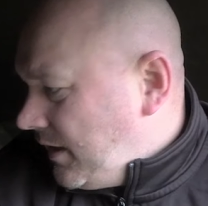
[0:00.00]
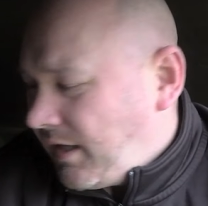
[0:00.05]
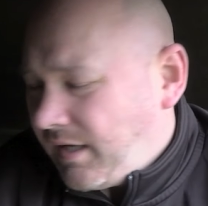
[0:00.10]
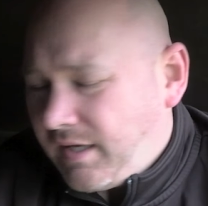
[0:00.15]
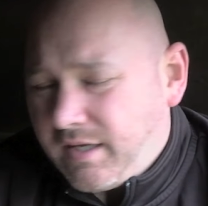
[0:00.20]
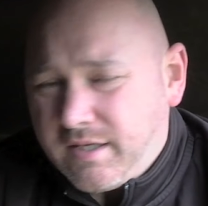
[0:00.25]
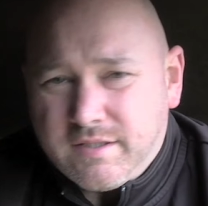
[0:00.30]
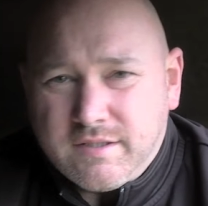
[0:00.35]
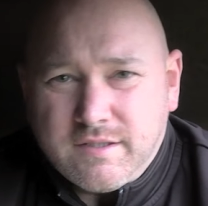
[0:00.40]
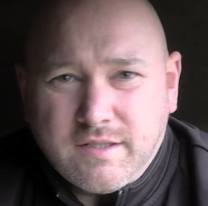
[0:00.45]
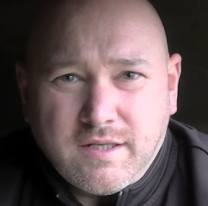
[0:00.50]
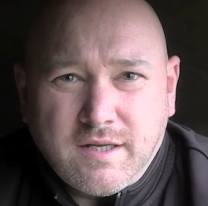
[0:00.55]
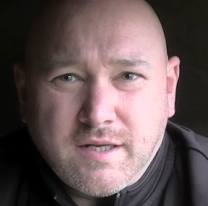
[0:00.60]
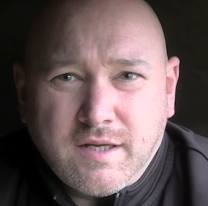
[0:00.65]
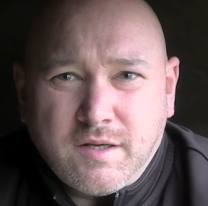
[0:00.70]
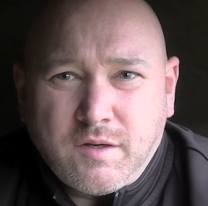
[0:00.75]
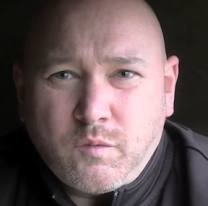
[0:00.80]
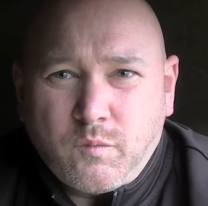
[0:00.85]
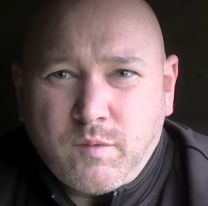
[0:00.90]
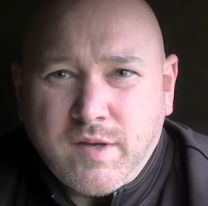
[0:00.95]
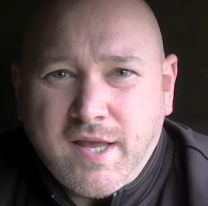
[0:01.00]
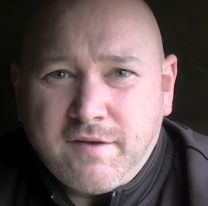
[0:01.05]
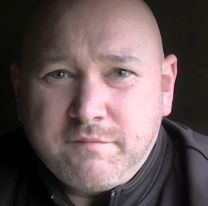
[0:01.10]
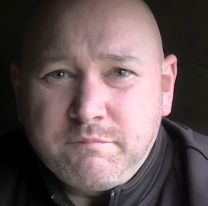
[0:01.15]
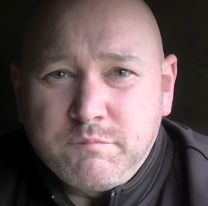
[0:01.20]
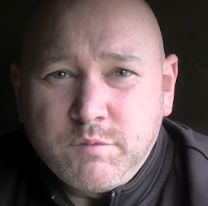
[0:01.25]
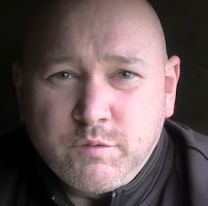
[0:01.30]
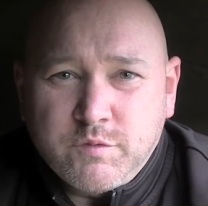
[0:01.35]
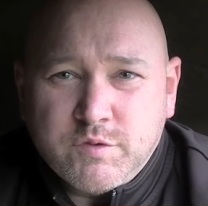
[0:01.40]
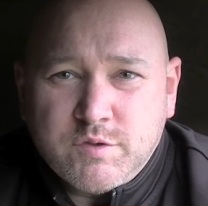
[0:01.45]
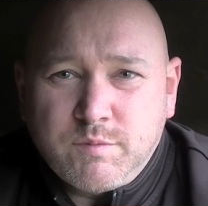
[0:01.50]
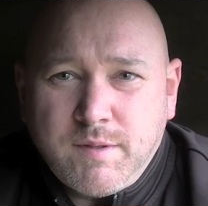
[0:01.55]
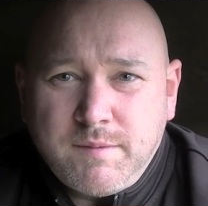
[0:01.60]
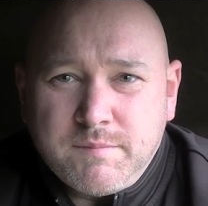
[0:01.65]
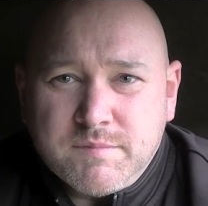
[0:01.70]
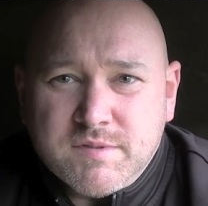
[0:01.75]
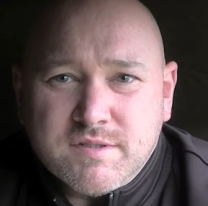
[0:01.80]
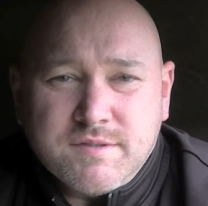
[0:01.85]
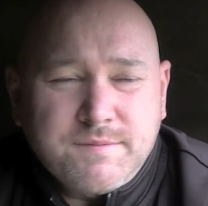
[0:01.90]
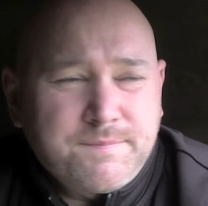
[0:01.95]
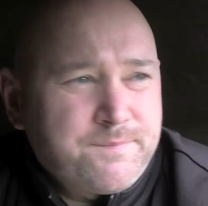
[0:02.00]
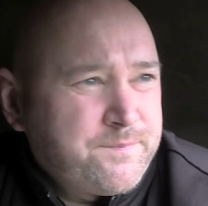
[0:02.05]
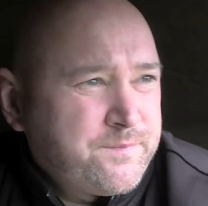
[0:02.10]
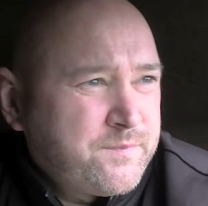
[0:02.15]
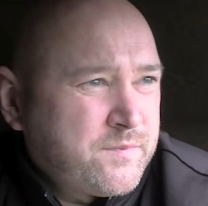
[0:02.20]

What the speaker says: And we have moved swims.